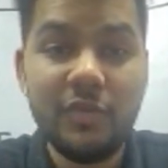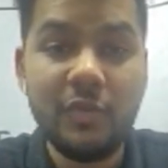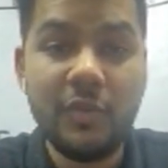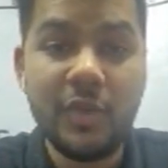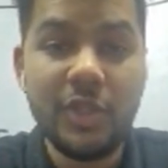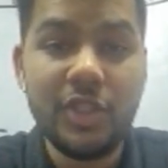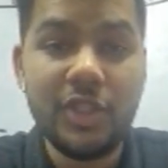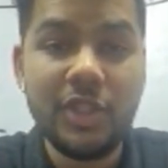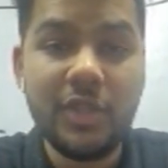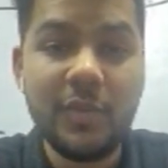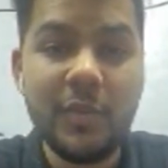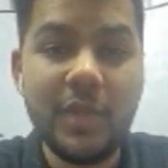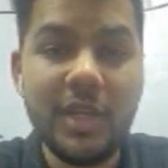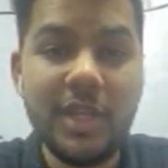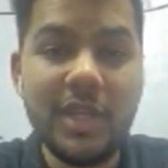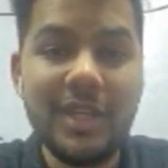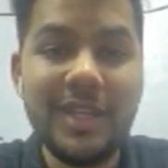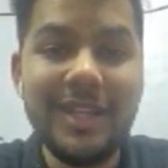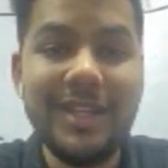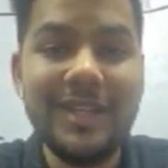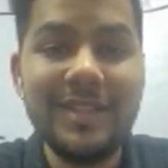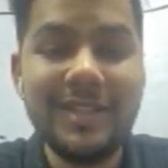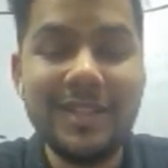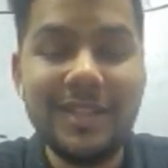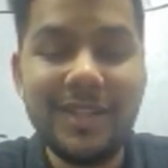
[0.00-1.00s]
through which we can
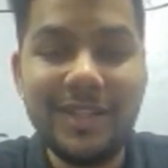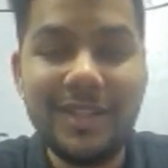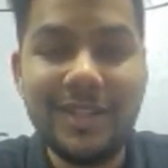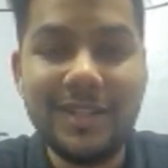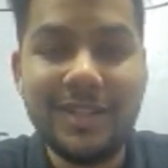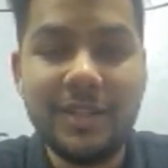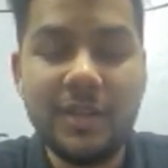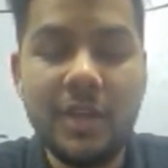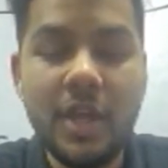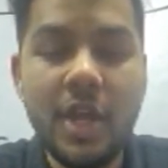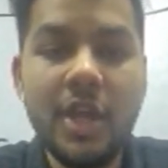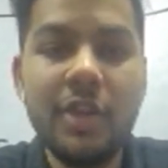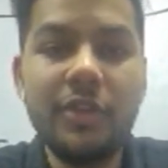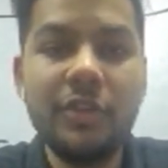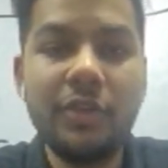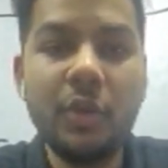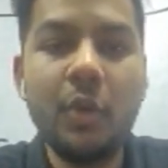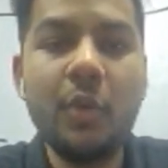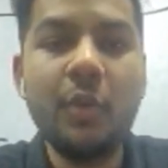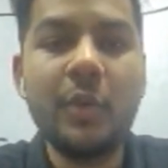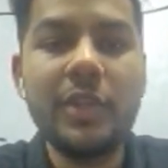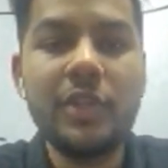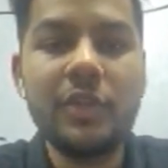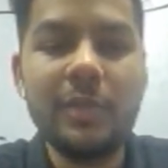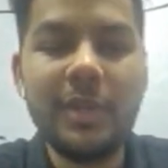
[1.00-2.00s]
easily
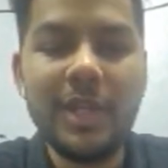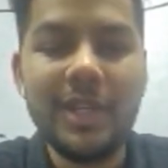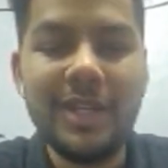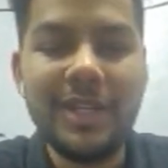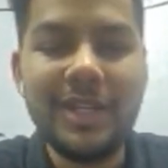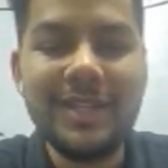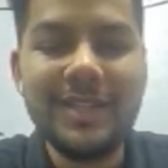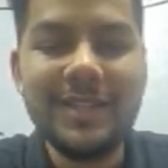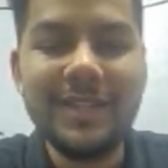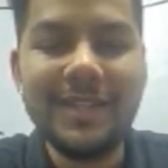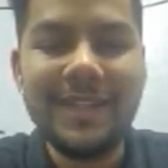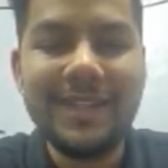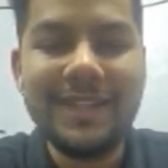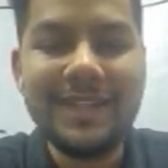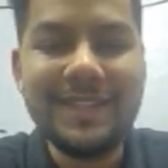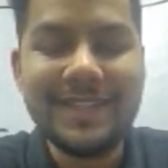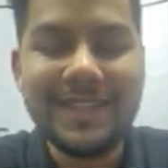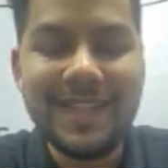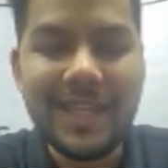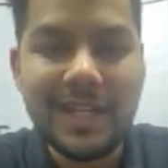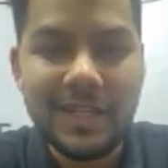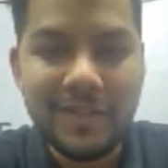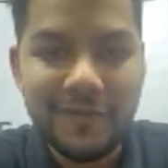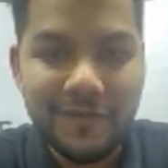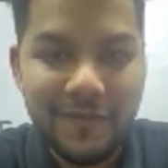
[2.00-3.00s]

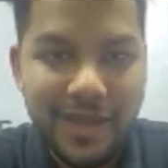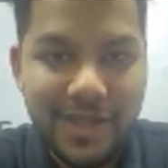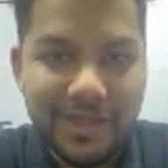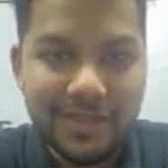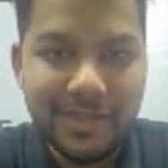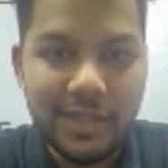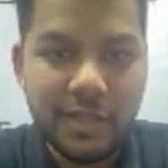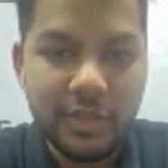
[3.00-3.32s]
incentivize